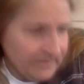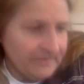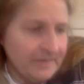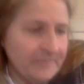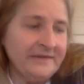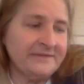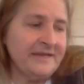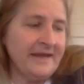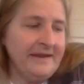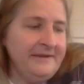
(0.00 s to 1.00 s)
they might
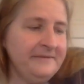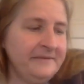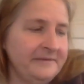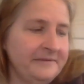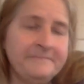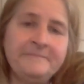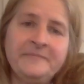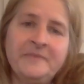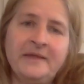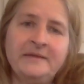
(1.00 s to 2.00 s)
say
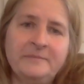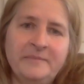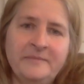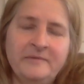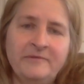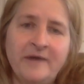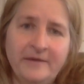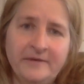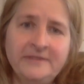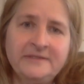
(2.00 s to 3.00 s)
that the
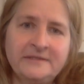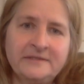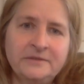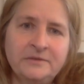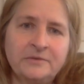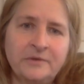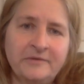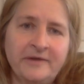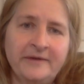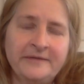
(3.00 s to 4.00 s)
virus, this new
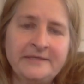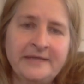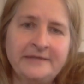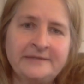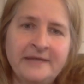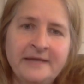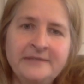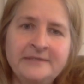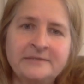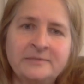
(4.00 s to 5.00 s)
coronavirus, has
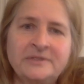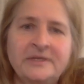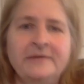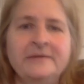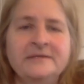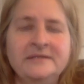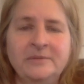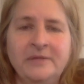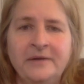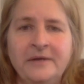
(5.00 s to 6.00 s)
96%
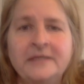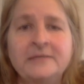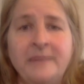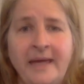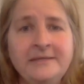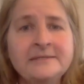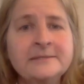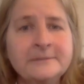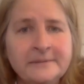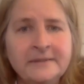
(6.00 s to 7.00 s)
similarity to
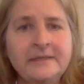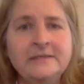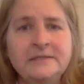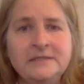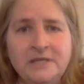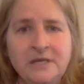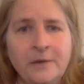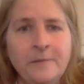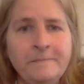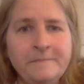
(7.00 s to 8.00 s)
bats in its
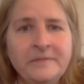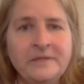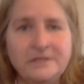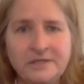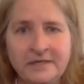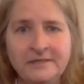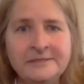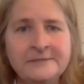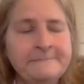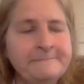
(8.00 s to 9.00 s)
genome, genes,